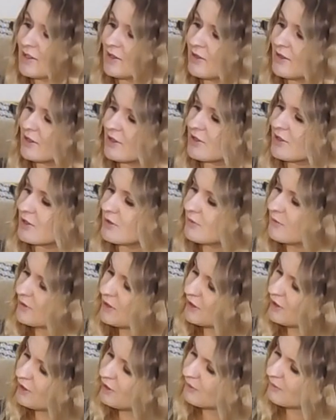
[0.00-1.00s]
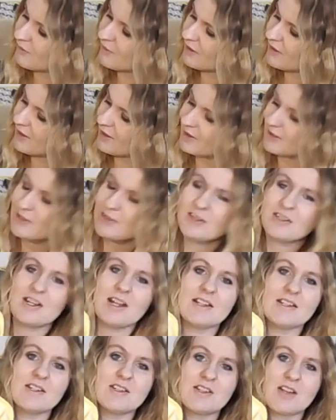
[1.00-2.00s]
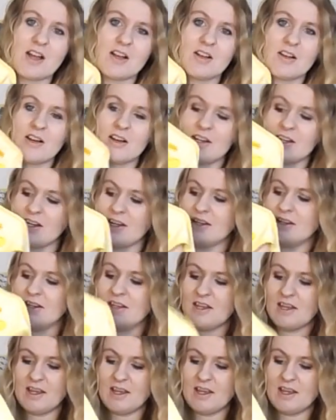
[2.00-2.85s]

So there's this really cute one that just has a duck on it.